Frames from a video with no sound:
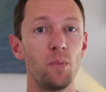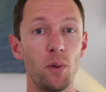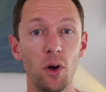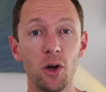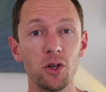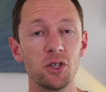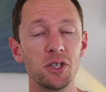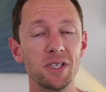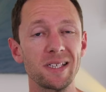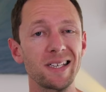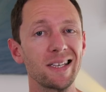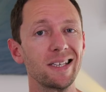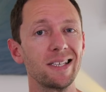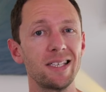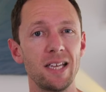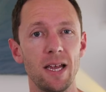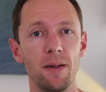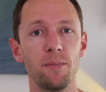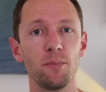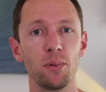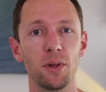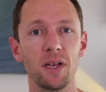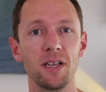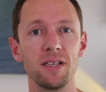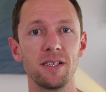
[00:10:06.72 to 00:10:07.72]
purchasing
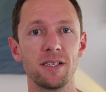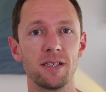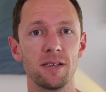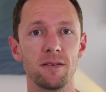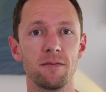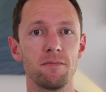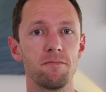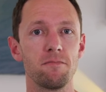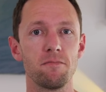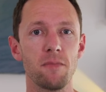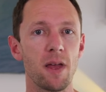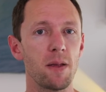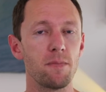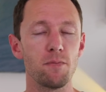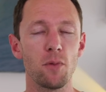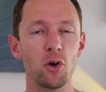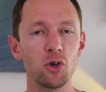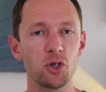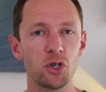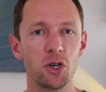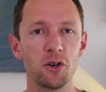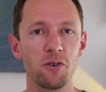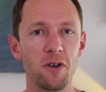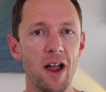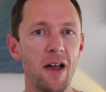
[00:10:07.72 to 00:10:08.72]
templates and
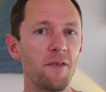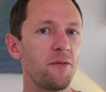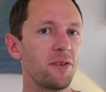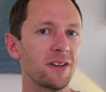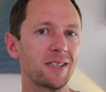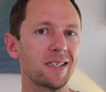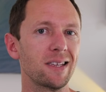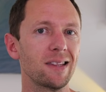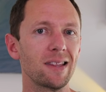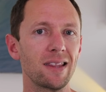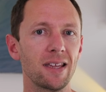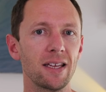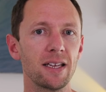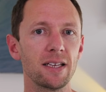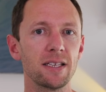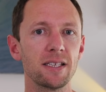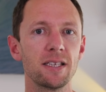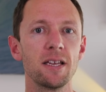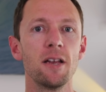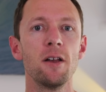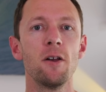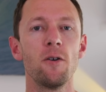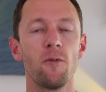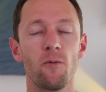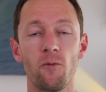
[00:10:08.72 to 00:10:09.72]
motion graphics and
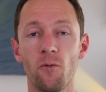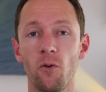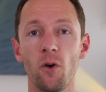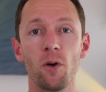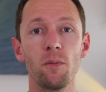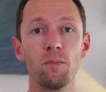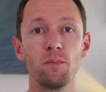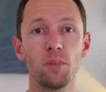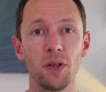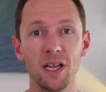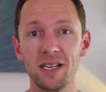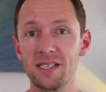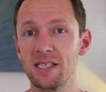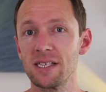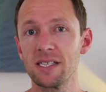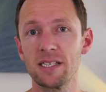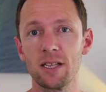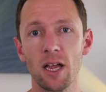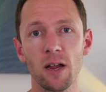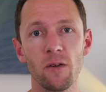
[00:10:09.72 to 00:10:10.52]
things from places